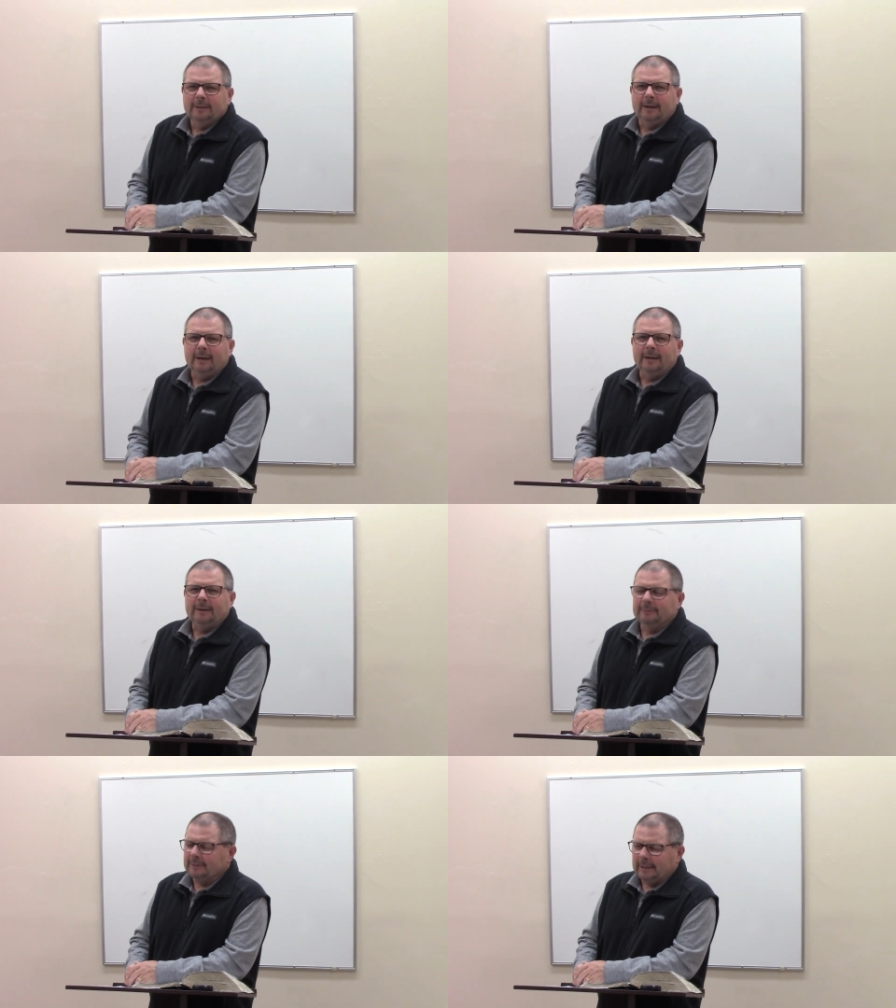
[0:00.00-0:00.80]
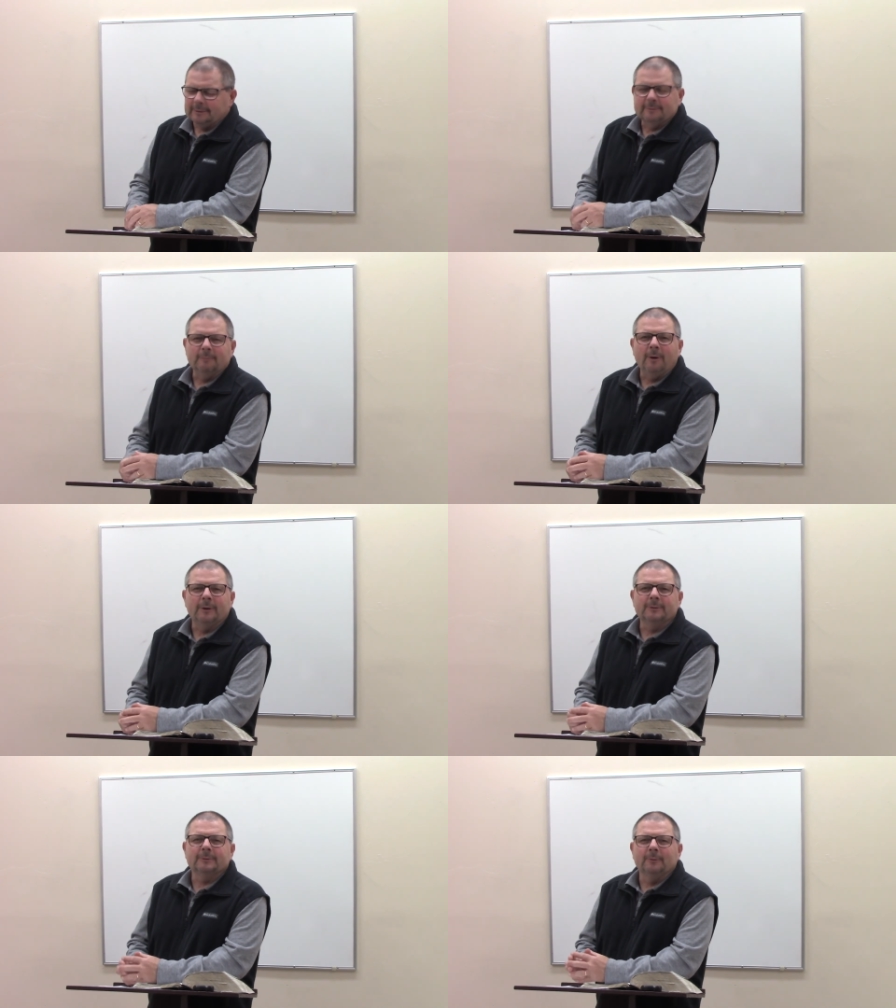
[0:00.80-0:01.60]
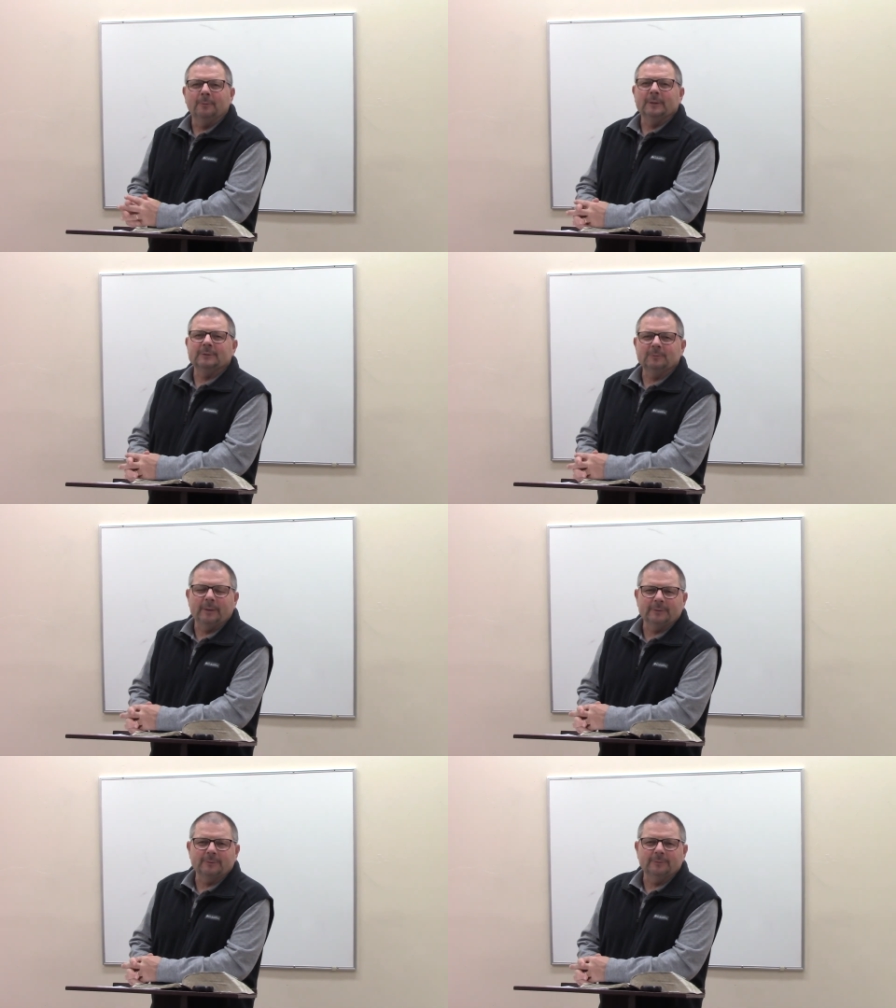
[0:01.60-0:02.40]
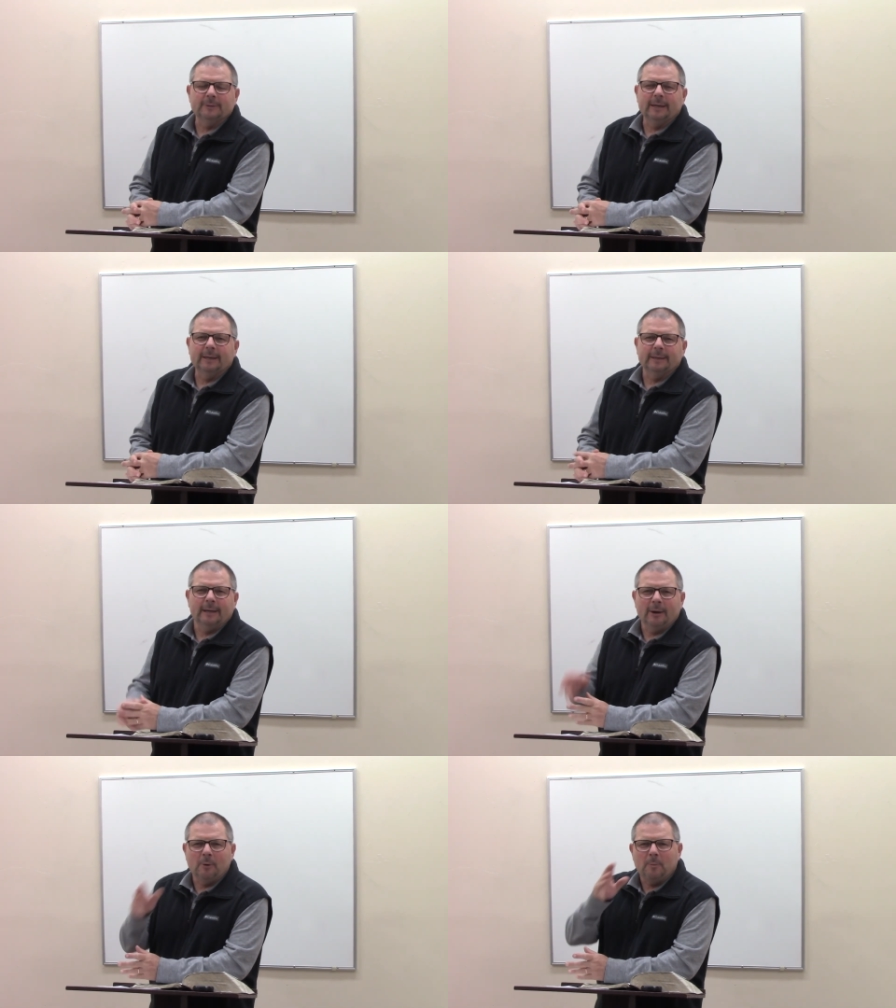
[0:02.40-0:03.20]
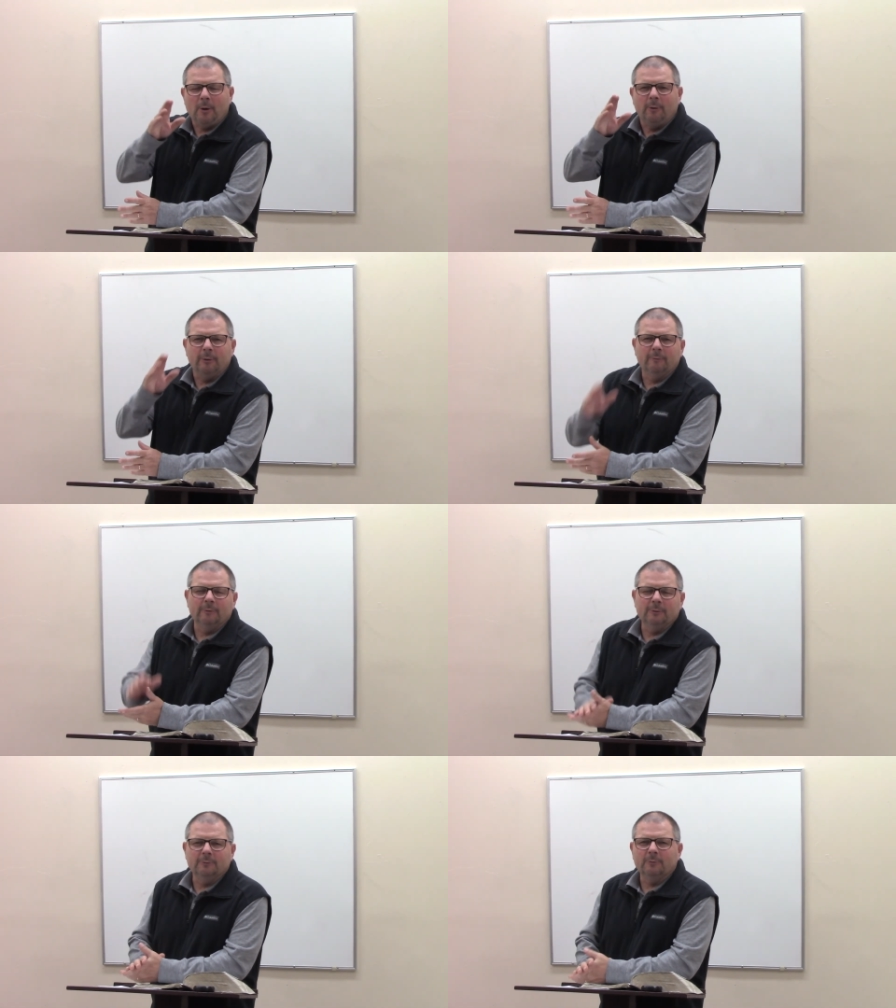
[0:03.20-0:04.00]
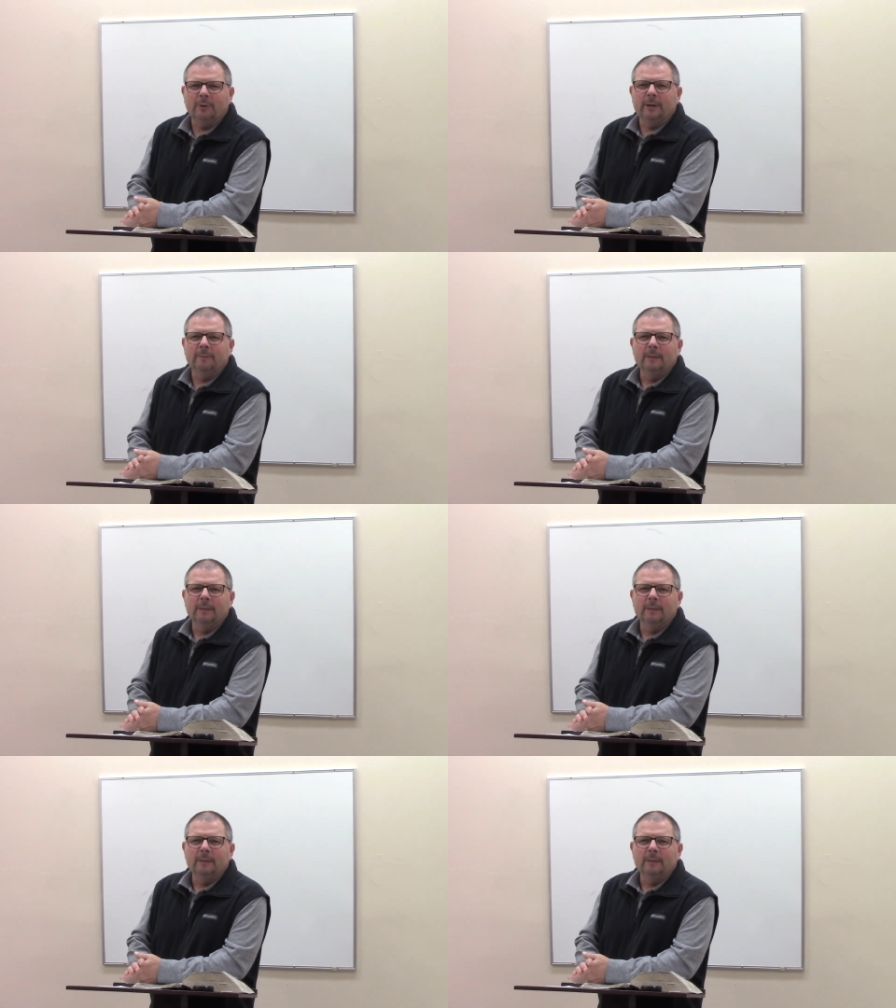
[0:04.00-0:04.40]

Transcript: Ah, yeah, tomorrow's going to be a special day, and I hope all of you enjoy it.